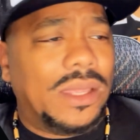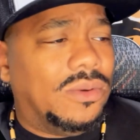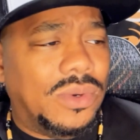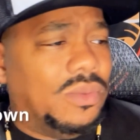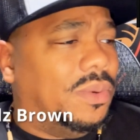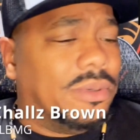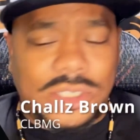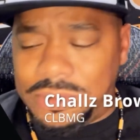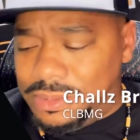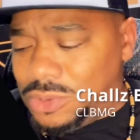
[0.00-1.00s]

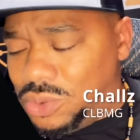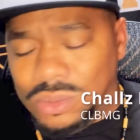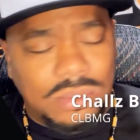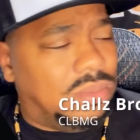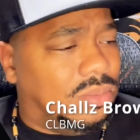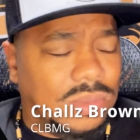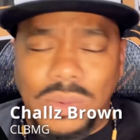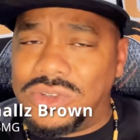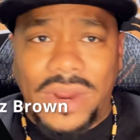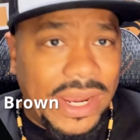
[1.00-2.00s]
It
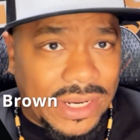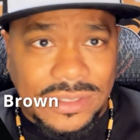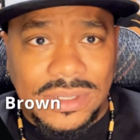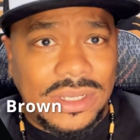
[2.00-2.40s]
was raining,